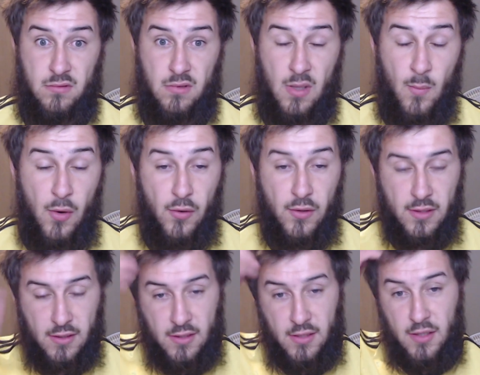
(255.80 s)

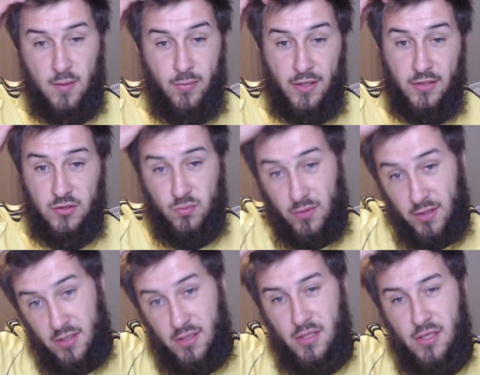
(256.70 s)
America, the place
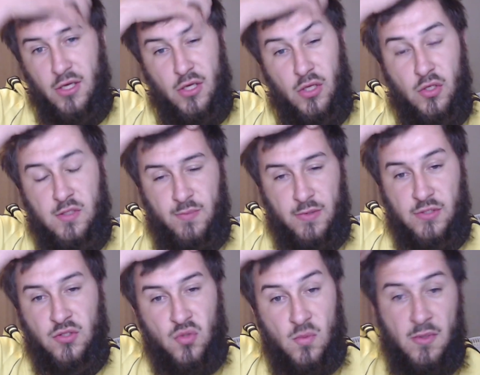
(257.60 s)
where you spend
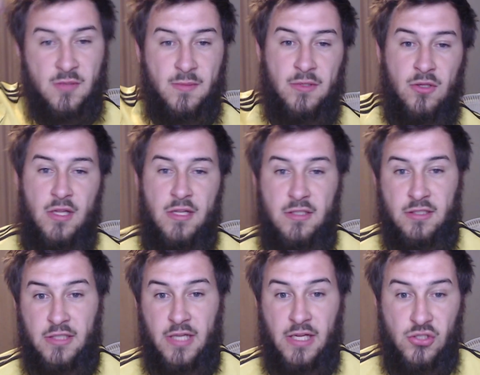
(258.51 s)
so much money on
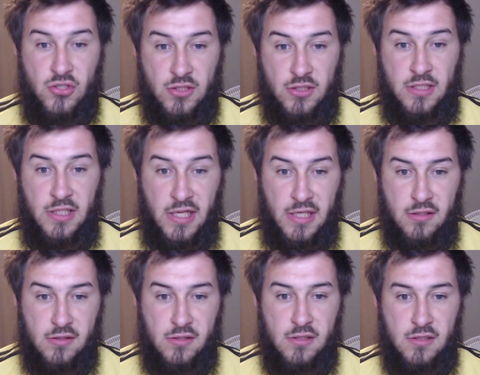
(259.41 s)
education, yet